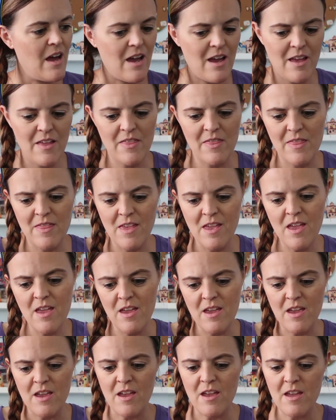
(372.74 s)
And
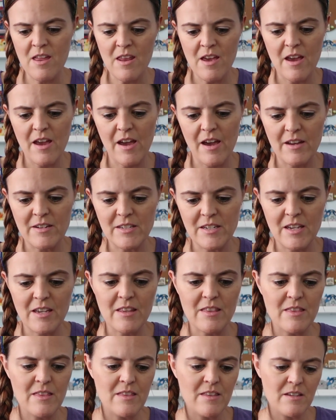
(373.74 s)
then I had to
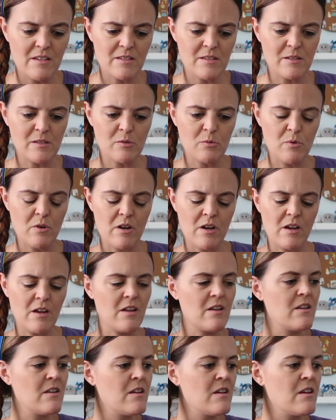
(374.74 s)
get this
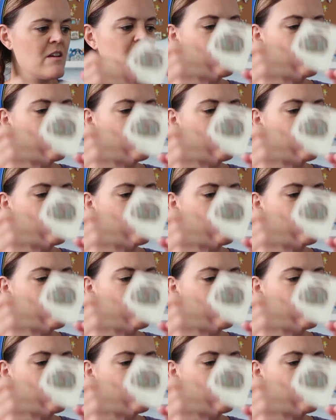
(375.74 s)
one.